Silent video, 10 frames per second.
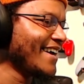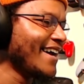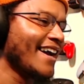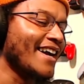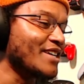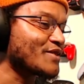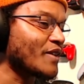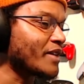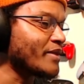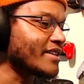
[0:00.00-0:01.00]
And it's
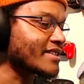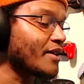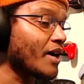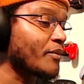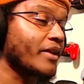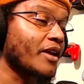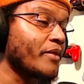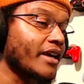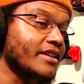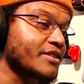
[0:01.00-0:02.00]
funny because I plan on
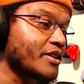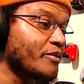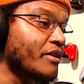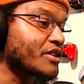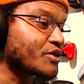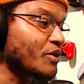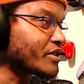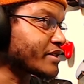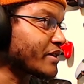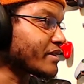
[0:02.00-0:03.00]
making this a much shorter
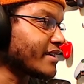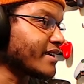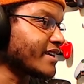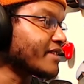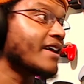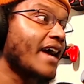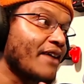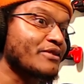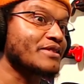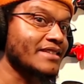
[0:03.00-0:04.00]
show today. And
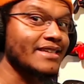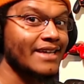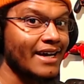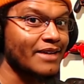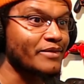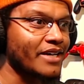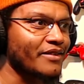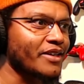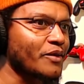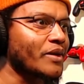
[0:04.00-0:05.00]
after seeing that, I'm definitely
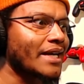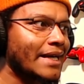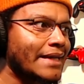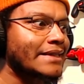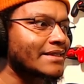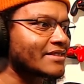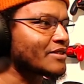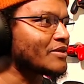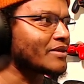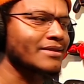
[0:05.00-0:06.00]
going to want to cut this
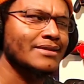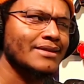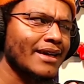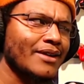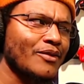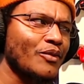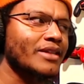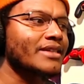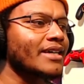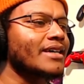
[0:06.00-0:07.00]
soon because it's like, what
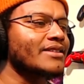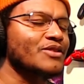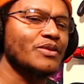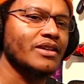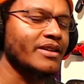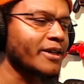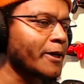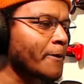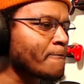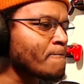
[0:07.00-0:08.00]
the hell is going on there?
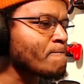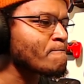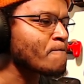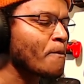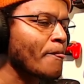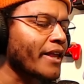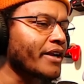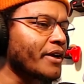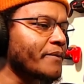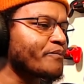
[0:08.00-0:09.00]

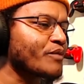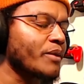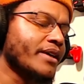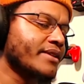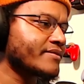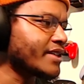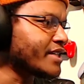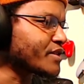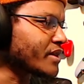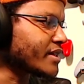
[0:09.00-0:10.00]
But it
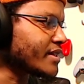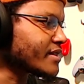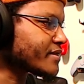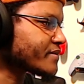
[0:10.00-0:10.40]
is what it is.